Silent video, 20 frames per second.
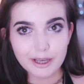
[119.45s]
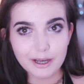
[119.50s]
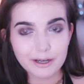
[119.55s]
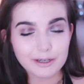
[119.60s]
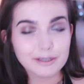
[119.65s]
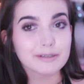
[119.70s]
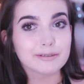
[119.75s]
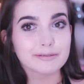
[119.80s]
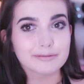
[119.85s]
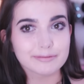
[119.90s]

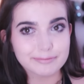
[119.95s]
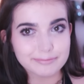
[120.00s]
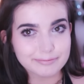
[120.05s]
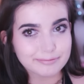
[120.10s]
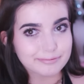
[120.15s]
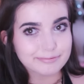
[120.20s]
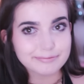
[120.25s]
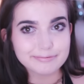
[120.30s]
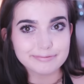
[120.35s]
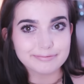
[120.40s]
No.
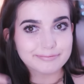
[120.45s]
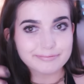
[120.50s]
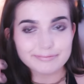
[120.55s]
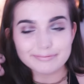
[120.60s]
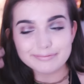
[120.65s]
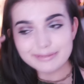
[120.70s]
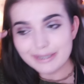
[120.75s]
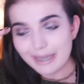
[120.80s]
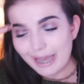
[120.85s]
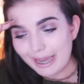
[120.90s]

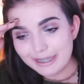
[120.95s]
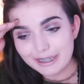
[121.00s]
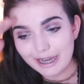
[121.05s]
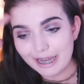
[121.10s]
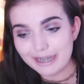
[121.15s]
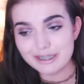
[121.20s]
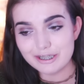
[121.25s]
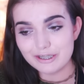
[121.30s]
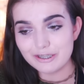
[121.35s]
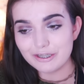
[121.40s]

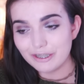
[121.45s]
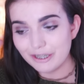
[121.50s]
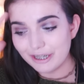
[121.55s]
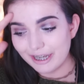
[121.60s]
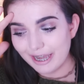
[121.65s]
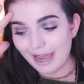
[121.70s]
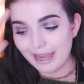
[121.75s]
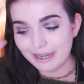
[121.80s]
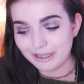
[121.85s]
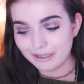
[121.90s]
I just
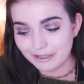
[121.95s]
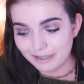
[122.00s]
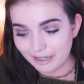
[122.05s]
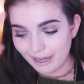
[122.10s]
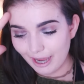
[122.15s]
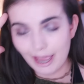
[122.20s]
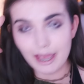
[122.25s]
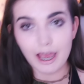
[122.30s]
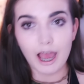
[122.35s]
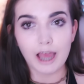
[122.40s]
couldn't.
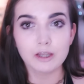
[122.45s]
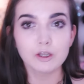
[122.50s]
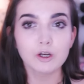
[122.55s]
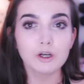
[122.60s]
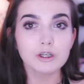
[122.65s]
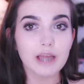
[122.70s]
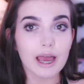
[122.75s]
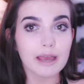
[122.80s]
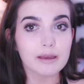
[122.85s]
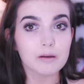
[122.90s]
I
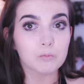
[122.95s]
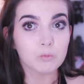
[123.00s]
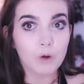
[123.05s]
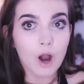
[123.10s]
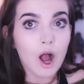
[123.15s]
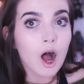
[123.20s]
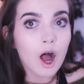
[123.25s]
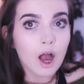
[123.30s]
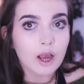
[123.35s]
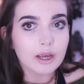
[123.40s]
learned I am
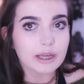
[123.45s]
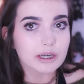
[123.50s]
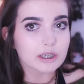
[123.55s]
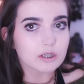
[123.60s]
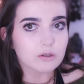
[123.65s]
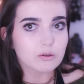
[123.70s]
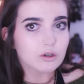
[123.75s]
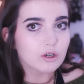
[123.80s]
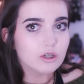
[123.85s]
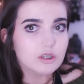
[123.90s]
wrong, and
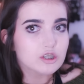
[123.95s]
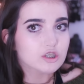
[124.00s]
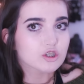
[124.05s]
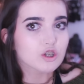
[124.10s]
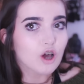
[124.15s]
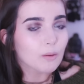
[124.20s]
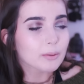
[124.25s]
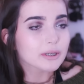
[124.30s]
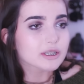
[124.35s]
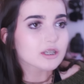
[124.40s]
you could just
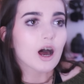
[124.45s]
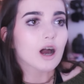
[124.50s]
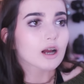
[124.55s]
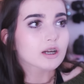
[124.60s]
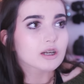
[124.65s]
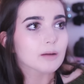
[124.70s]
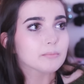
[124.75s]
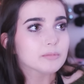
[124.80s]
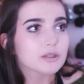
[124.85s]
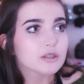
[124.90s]
go and
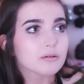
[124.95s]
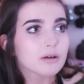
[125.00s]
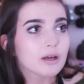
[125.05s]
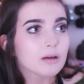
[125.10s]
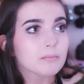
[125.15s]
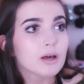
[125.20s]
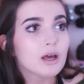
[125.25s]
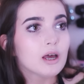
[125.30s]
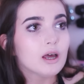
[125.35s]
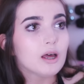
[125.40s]
talk up to
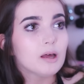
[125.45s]
him